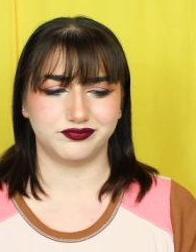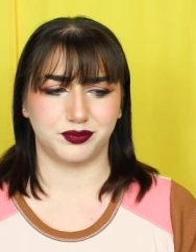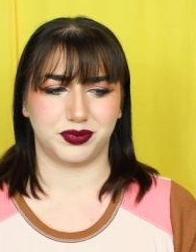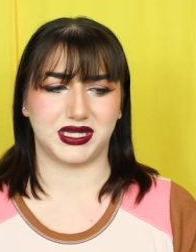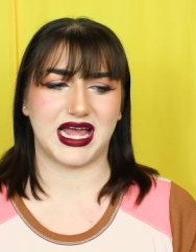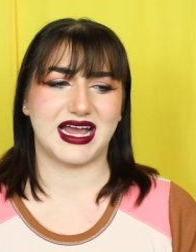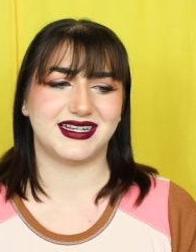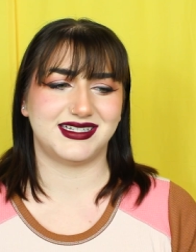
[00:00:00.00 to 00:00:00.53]

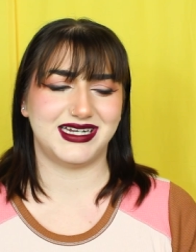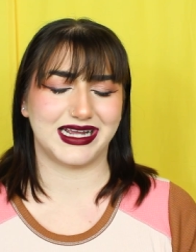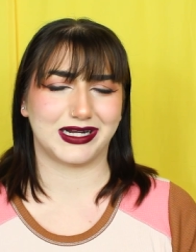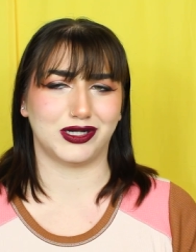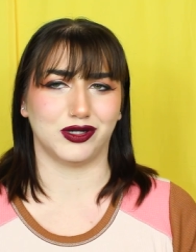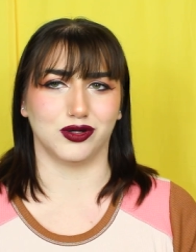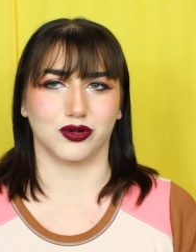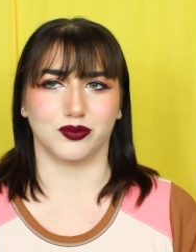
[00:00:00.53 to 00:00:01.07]

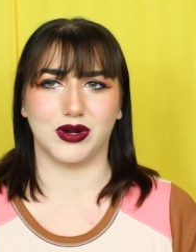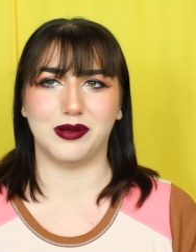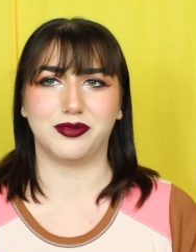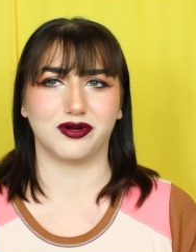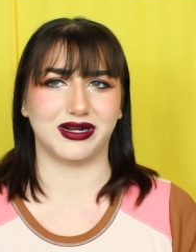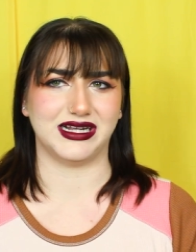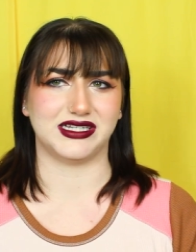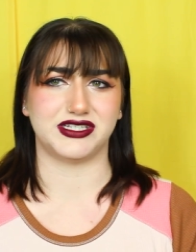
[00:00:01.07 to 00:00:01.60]
plastic or
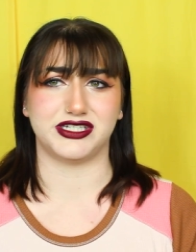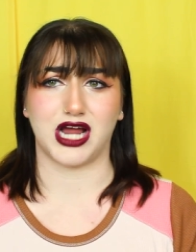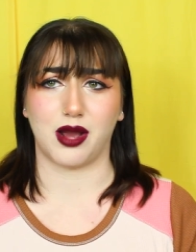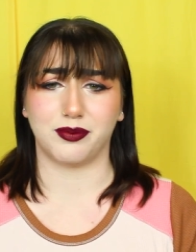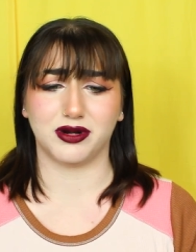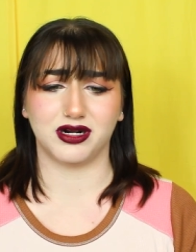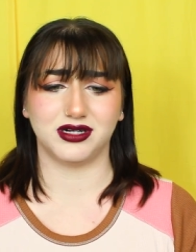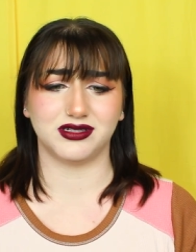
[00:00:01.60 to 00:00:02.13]
rubbery
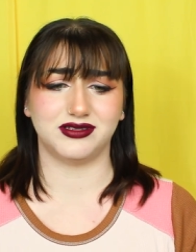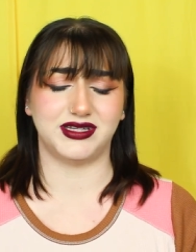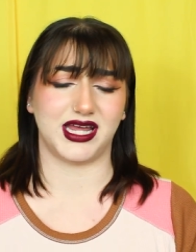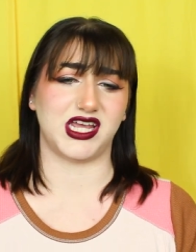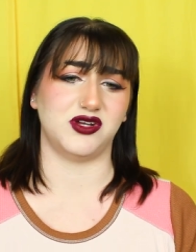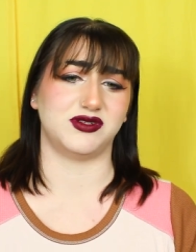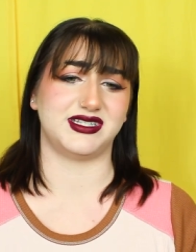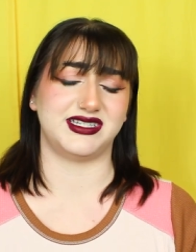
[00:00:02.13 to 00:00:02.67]
stopper
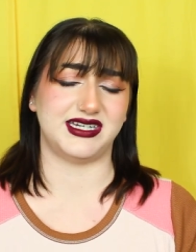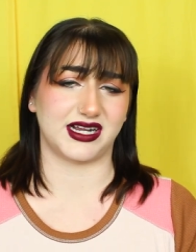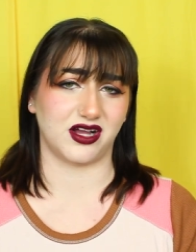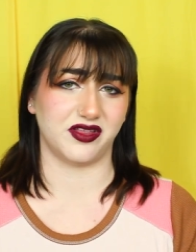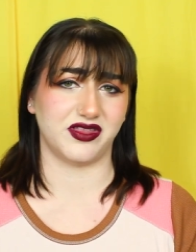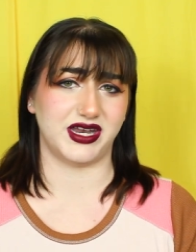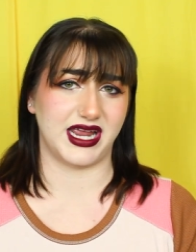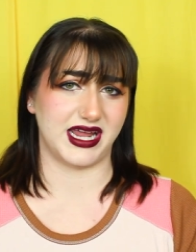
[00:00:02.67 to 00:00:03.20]
that you stick
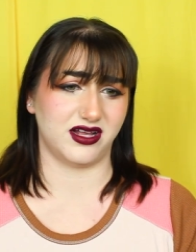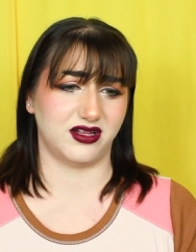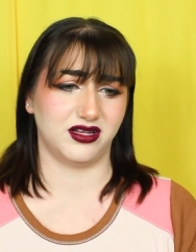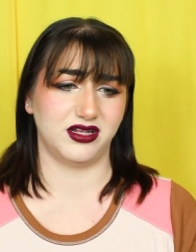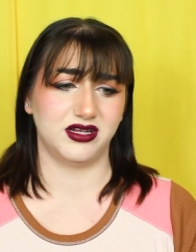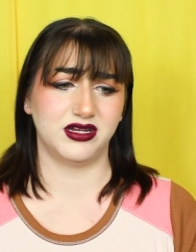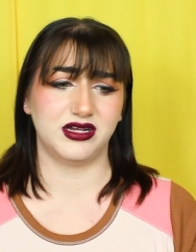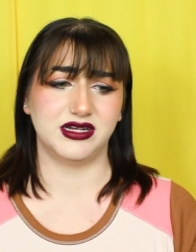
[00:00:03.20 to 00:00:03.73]
on the
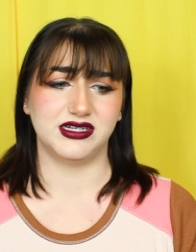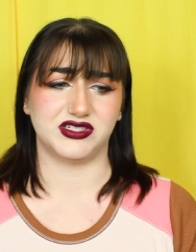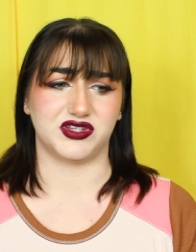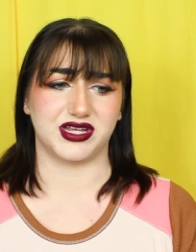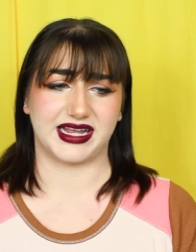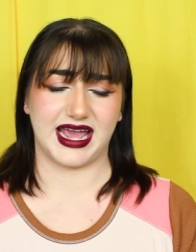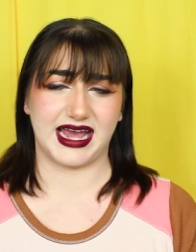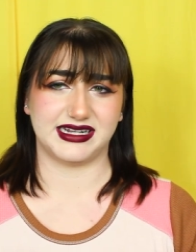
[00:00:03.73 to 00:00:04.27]
nail so
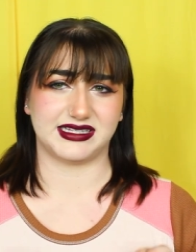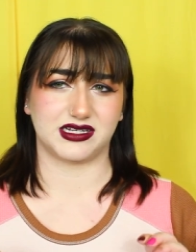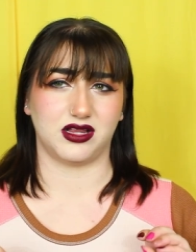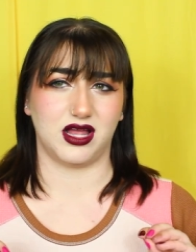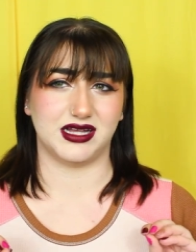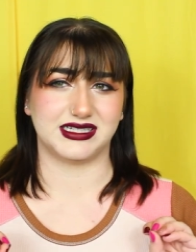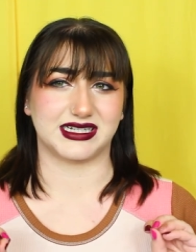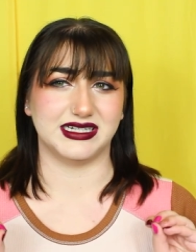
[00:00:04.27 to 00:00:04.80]
the cat's
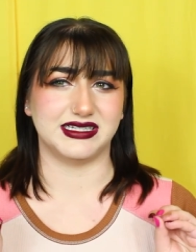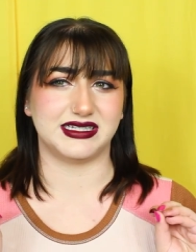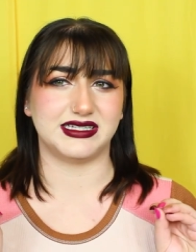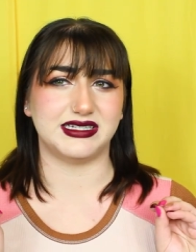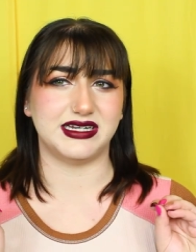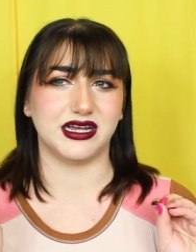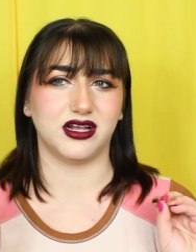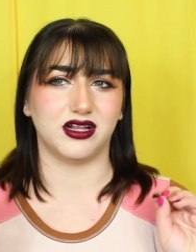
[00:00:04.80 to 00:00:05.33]
claws can
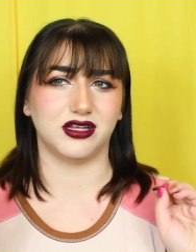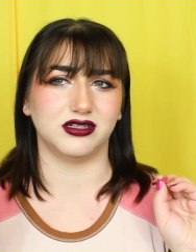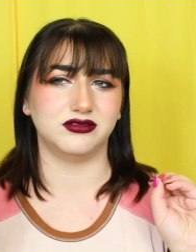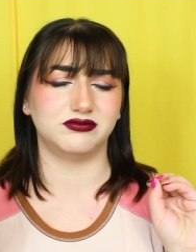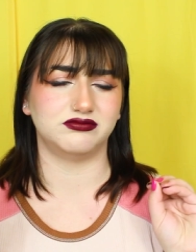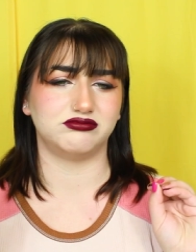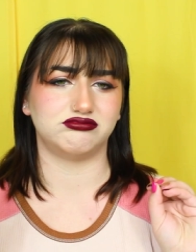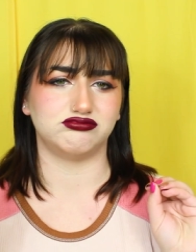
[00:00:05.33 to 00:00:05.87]
still
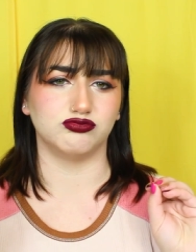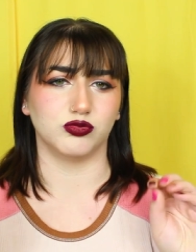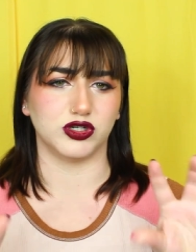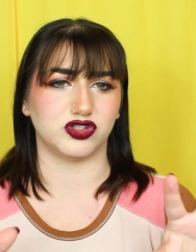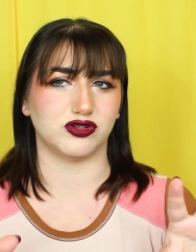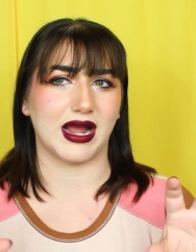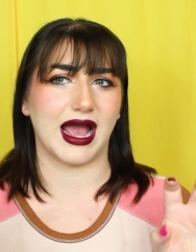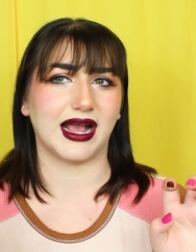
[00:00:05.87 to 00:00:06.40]

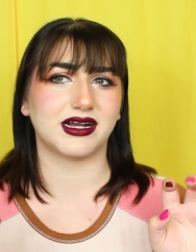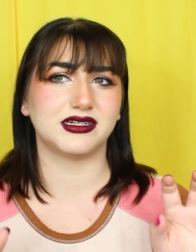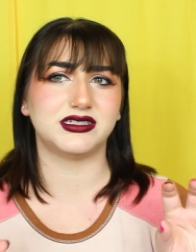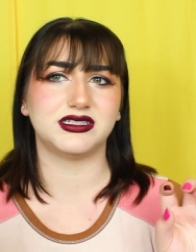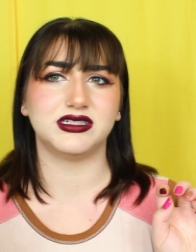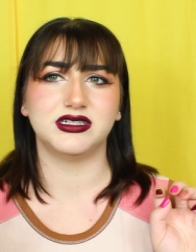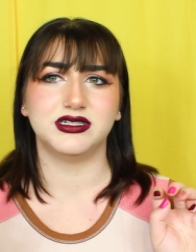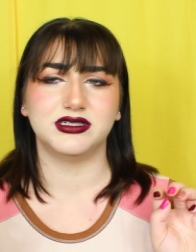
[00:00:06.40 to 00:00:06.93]

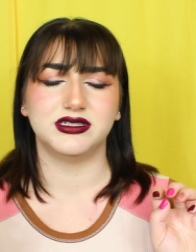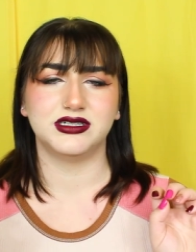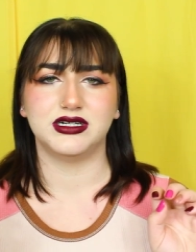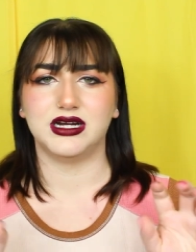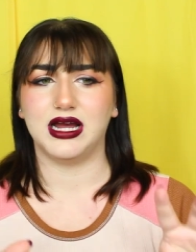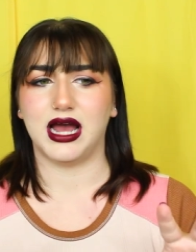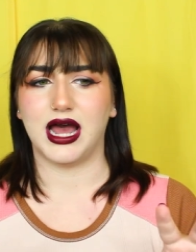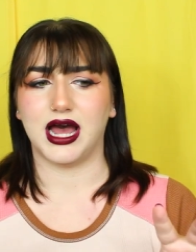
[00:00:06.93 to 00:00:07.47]
retract
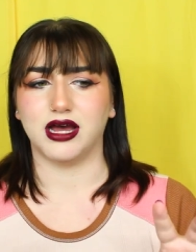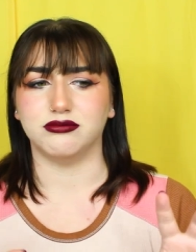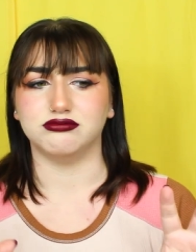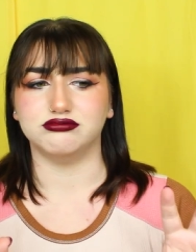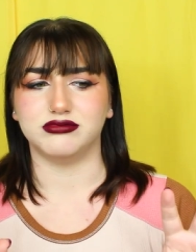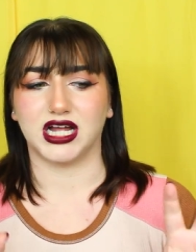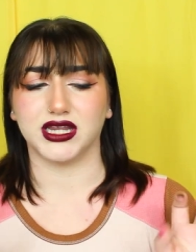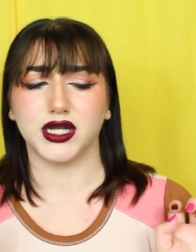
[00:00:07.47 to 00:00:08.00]

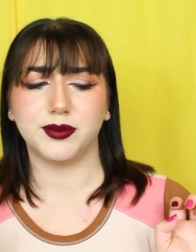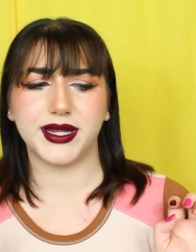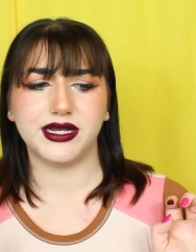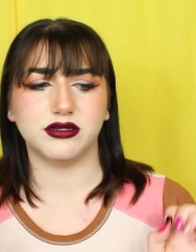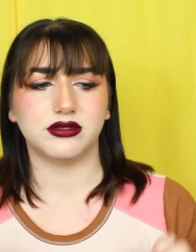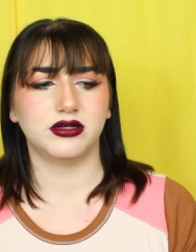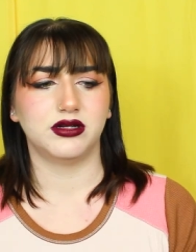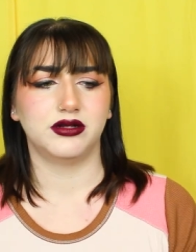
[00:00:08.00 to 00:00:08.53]
um, a little
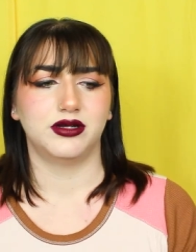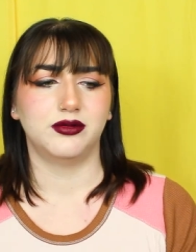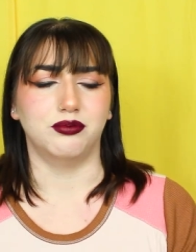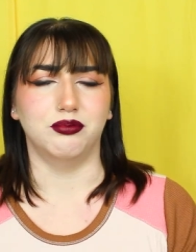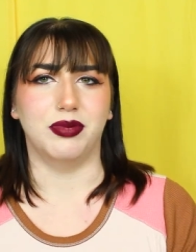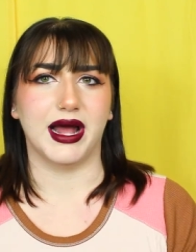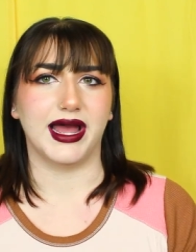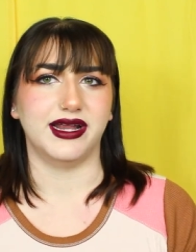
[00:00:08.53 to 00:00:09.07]
bit,
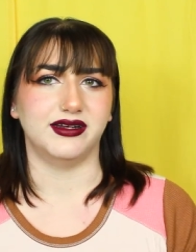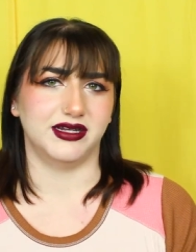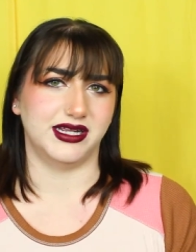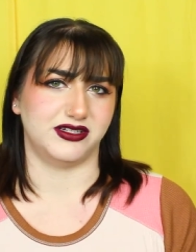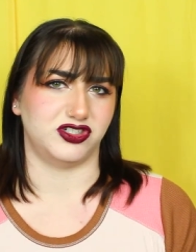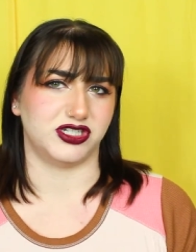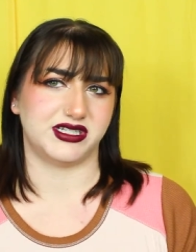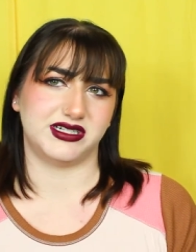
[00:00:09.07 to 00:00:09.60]
but
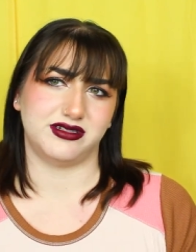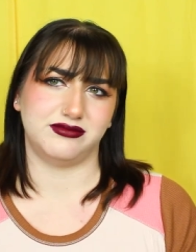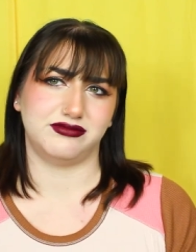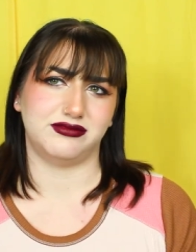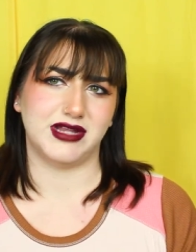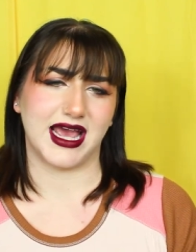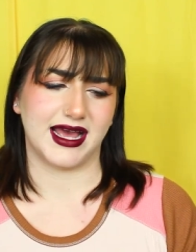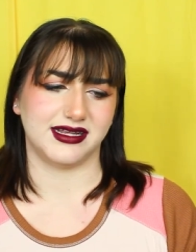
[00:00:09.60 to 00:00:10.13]
it just
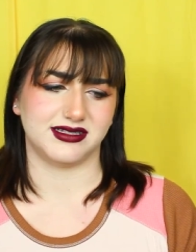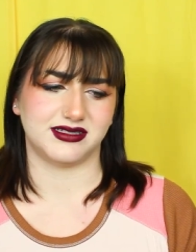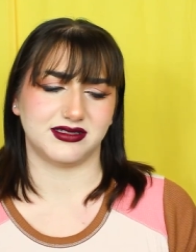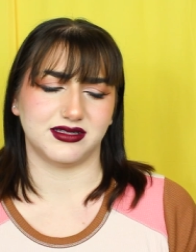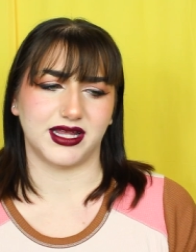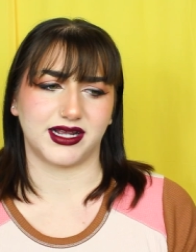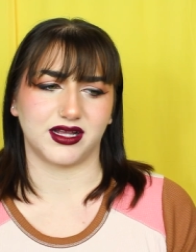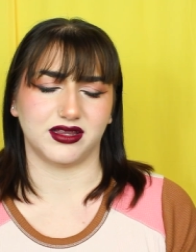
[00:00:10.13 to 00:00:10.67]

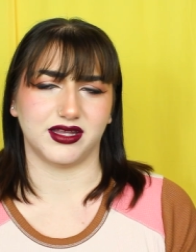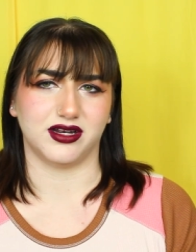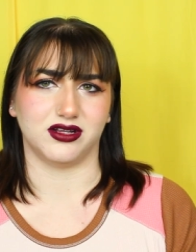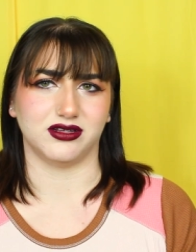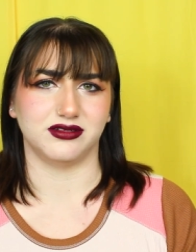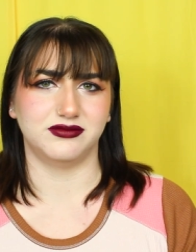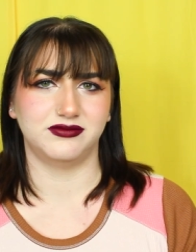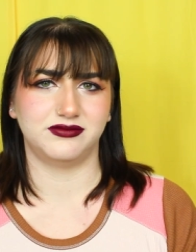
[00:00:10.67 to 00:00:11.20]
has like a
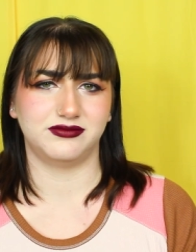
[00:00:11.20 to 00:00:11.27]
little